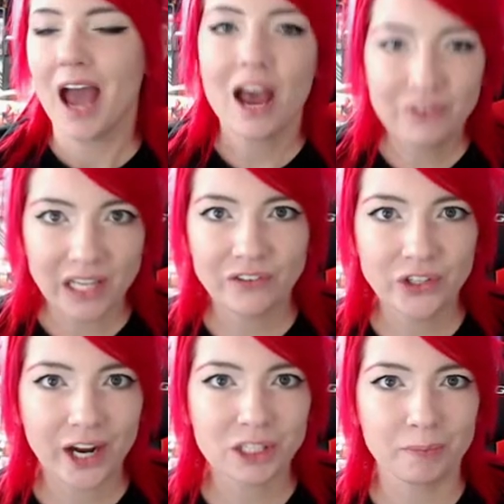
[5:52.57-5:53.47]
Have any of
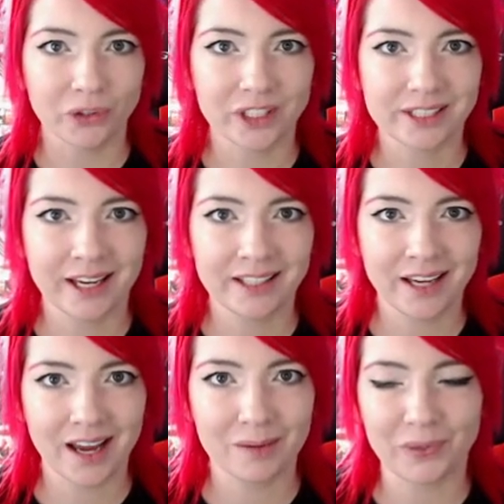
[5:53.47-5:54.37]
you guys built this kit
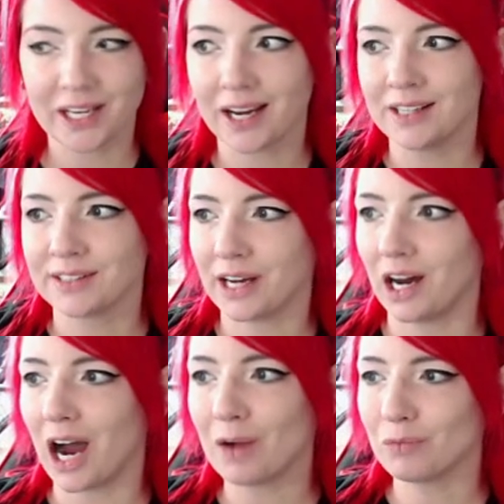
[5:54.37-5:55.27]
yet? Because
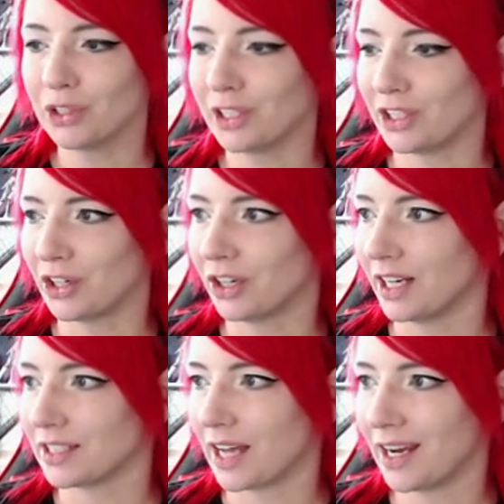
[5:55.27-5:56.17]
I'm really
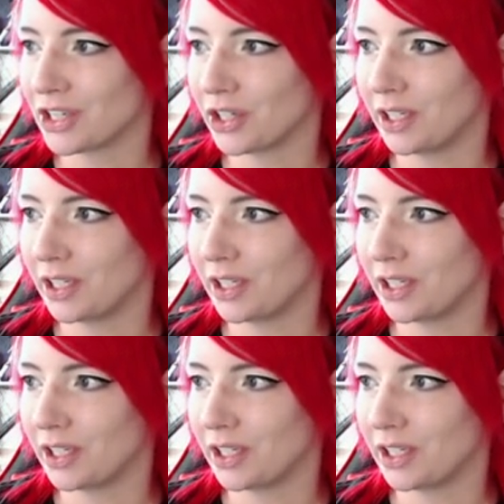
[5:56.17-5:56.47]
curious. I